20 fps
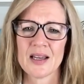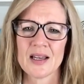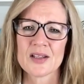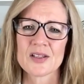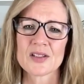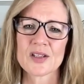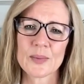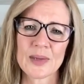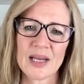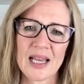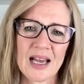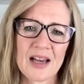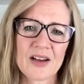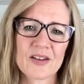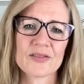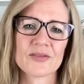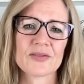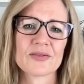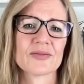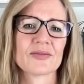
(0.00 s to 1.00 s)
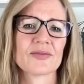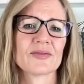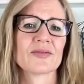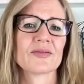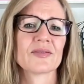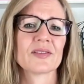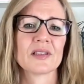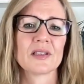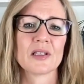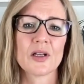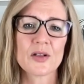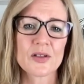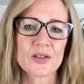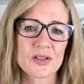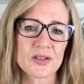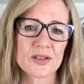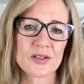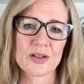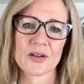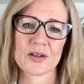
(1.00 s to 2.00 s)
So we have
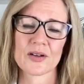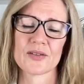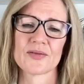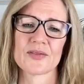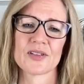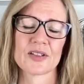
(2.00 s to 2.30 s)
lots of